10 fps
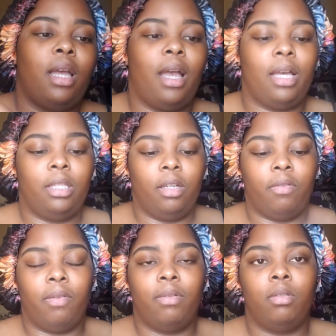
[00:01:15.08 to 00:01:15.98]
I Love
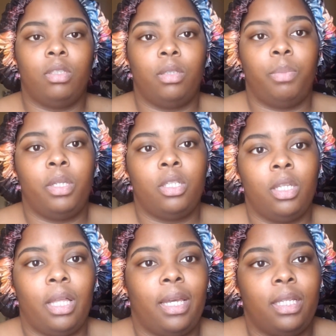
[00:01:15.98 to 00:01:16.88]
Revolution Peach
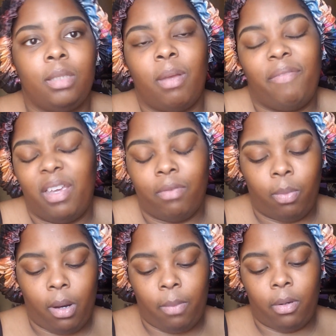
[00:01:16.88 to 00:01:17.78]
Delights, my favorite
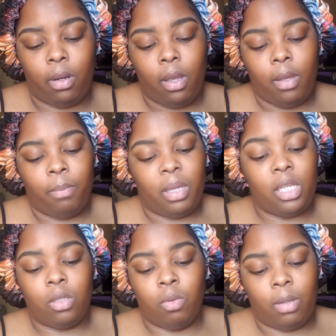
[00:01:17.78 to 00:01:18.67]
primer. Peach
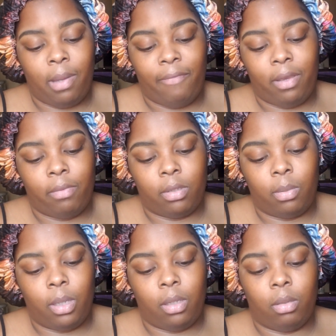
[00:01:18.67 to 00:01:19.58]
is one of my favorite
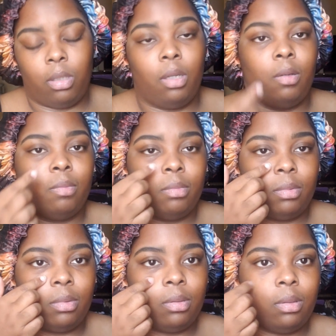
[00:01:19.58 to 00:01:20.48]
smells, so
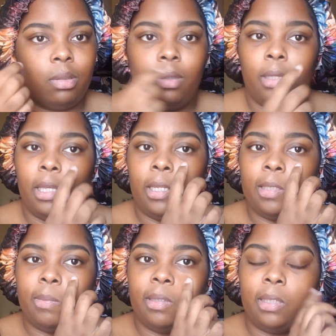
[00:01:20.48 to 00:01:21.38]
and it
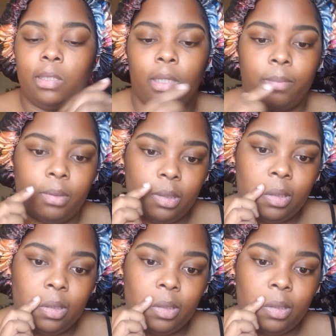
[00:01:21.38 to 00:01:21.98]
smells just like peach.